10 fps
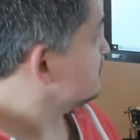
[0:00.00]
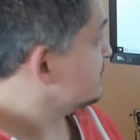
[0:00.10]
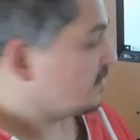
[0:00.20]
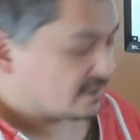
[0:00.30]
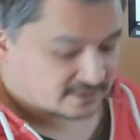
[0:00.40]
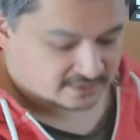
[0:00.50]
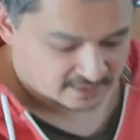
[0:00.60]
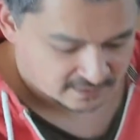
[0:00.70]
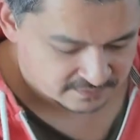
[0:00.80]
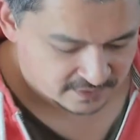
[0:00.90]
that's going
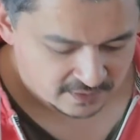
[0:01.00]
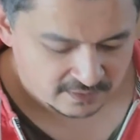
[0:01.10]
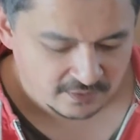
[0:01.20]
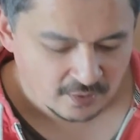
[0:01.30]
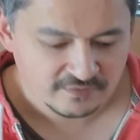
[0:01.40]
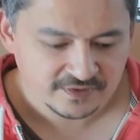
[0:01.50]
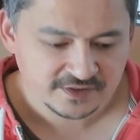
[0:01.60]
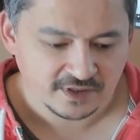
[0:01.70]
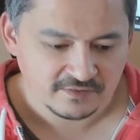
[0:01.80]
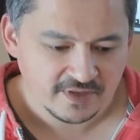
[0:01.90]
to go over the
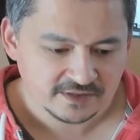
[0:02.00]
side of there.